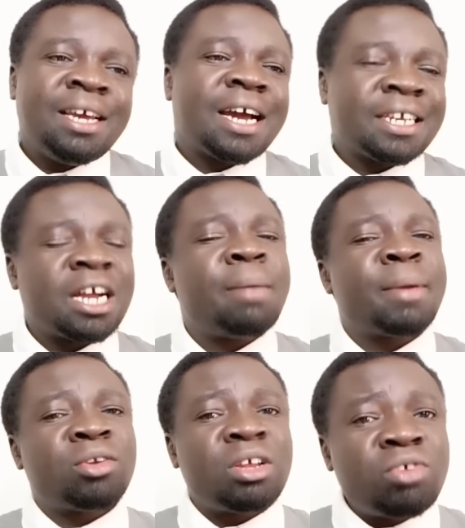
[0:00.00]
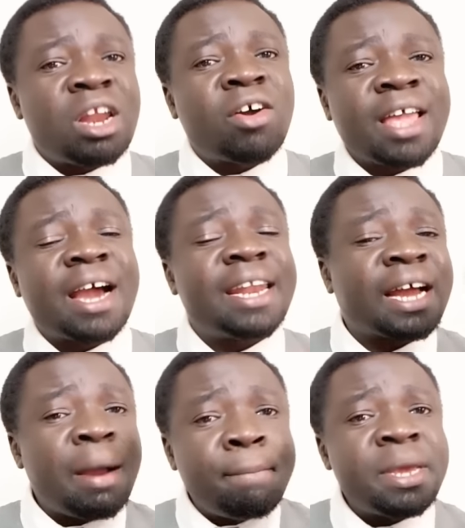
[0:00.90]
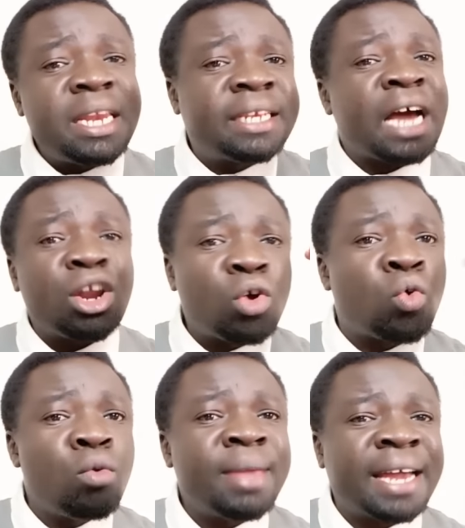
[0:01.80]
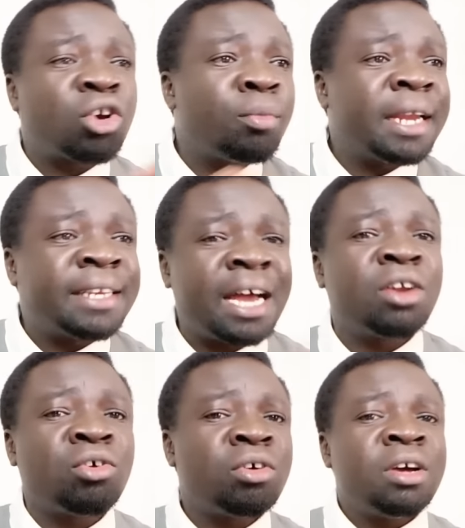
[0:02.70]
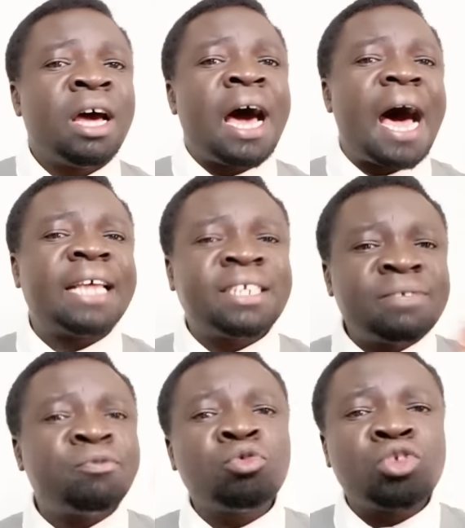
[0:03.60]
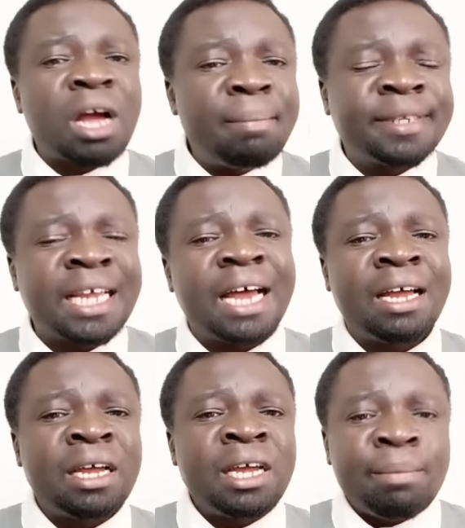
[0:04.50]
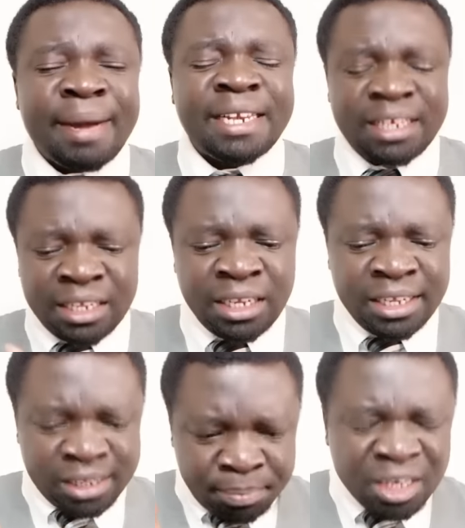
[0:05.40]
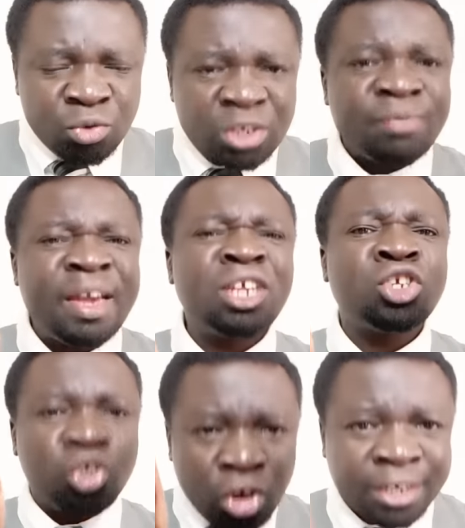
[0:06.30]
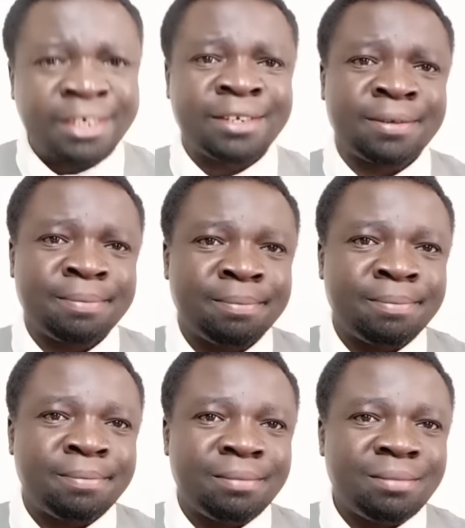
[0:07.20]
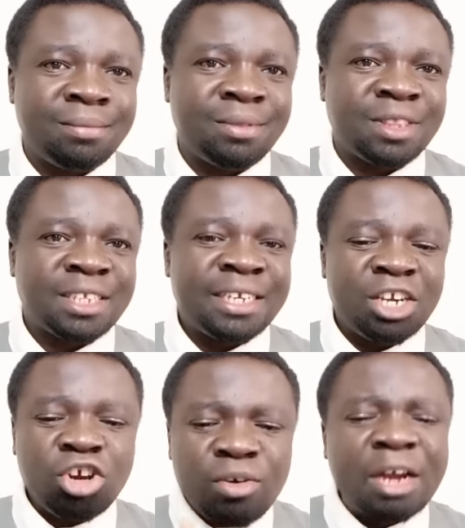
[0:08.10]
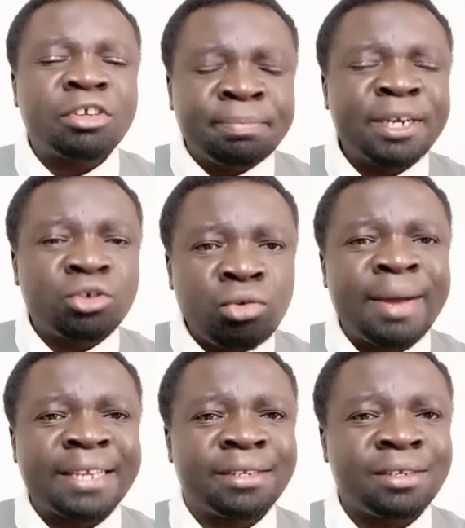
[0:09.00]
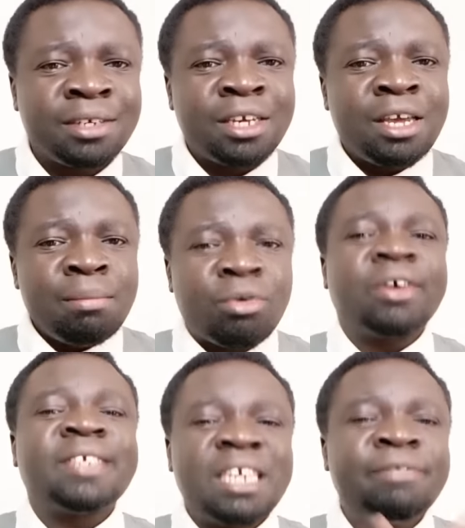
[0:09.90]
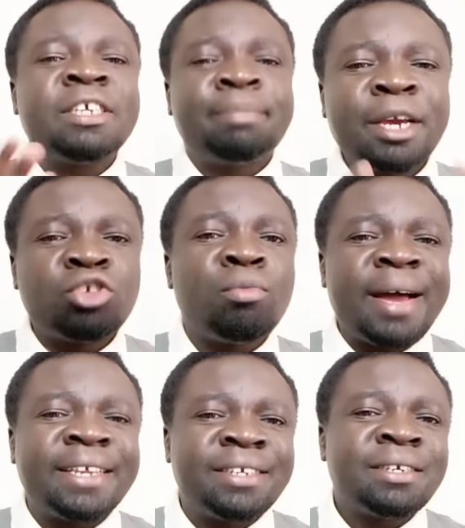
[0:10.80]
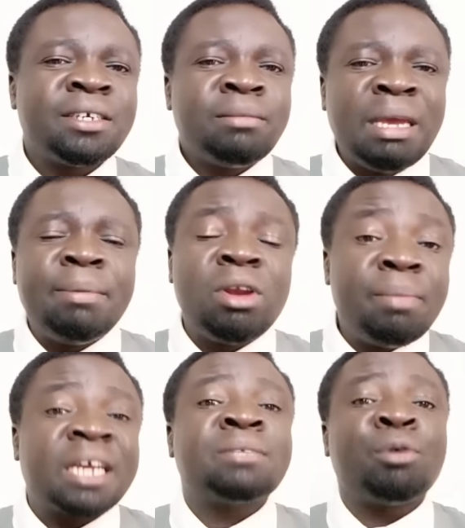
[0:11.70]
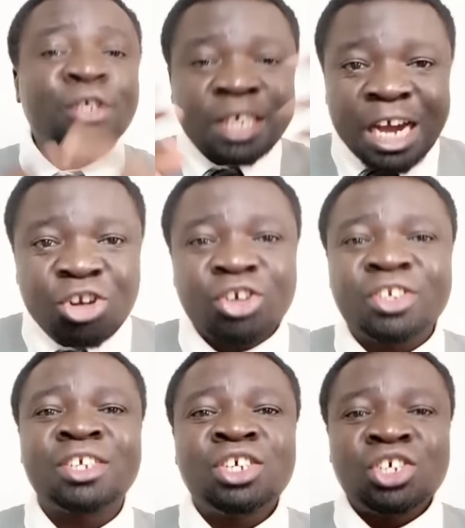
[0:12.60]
Gachagwa mnajua anaongea dakika 2, 5, 10 hata 15. Asifu Ruto kabisa, but his speech was very short. He don't want to speak too much. Because if he speak too much, maybe he'll be exposing a lot.